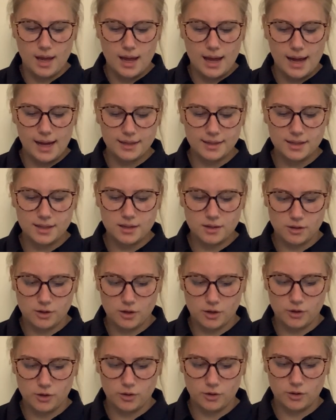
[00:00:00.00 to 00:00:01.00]
I didn't know
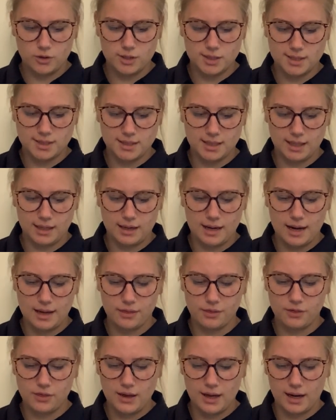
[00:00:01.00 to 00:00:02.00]
you could sing
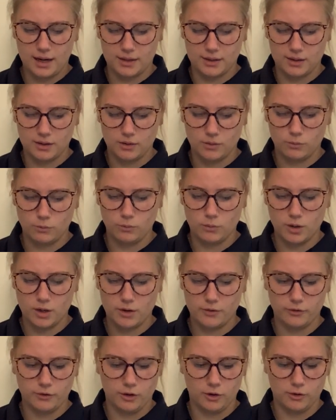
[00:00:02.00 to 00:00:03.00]
like that, one
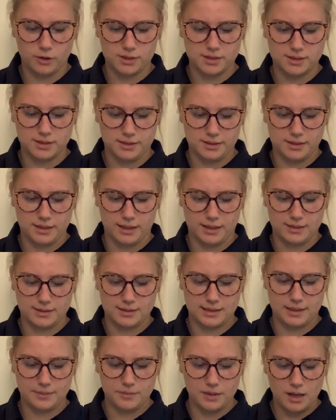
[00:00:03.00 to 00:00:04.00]
of Carol's sisters
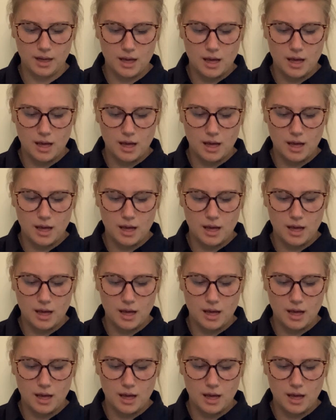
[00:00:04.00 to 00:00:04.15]
exclaimed.